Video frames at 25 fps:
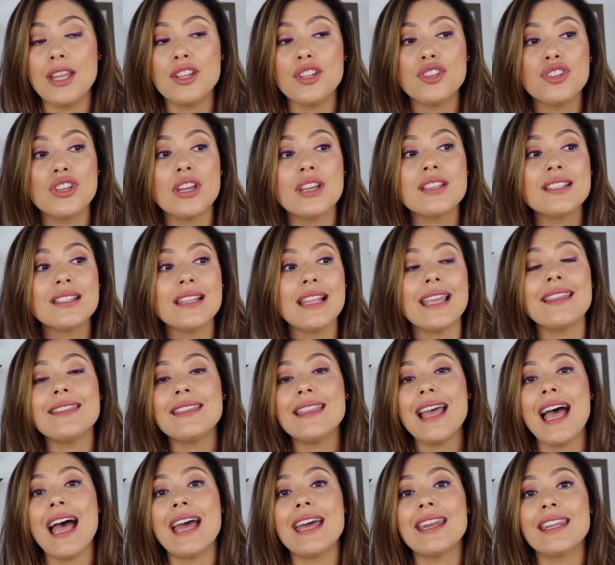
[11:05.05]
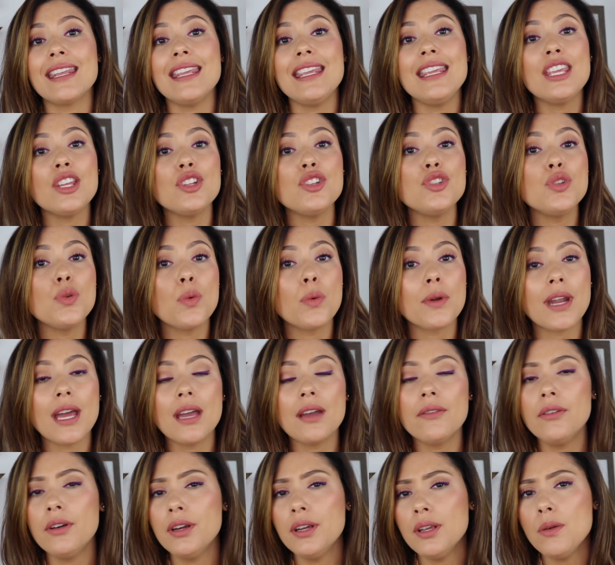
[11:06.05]
And just like that, he can do
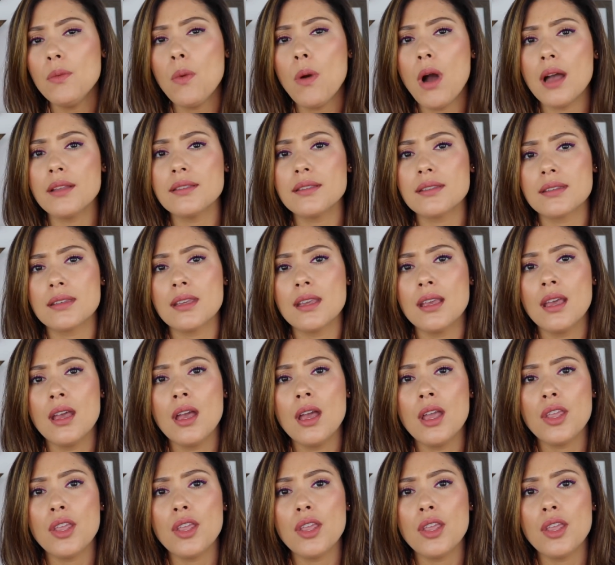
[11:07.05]
whatever he wants,